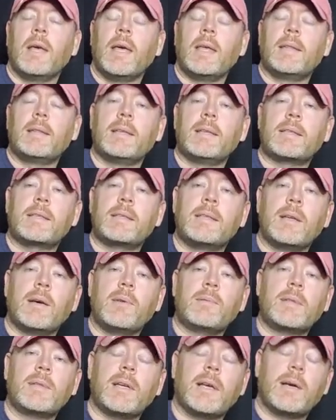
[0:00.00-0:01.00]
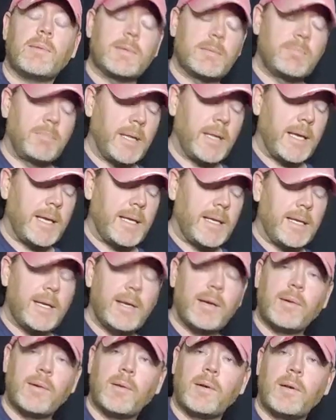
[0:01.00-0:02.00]
and this note that I was playing
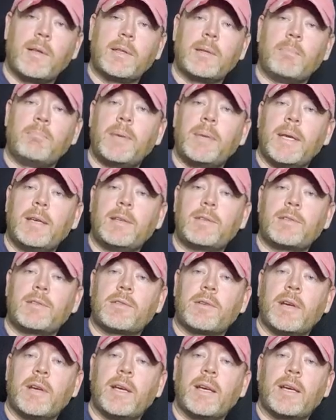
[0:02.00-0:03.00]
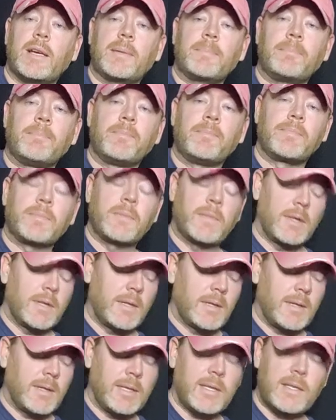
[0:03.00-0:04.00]
here on the B string,
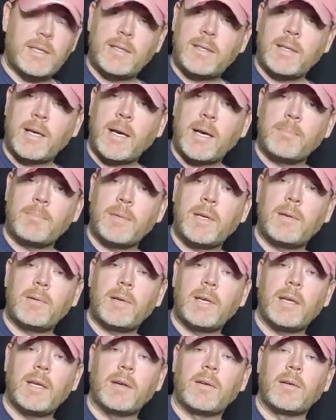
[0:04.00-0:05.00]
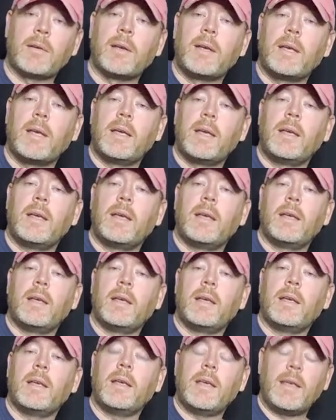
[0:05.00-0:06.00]
this top note here,
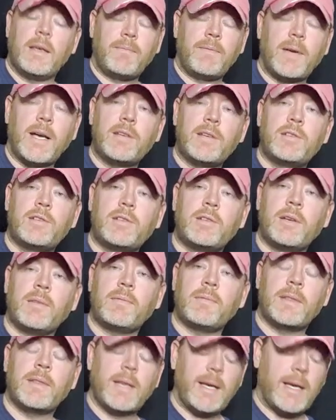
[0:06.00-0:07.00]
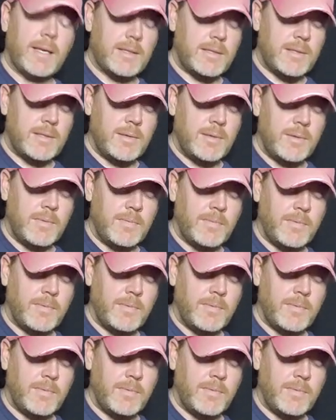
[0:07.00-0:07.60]
if I shift that 2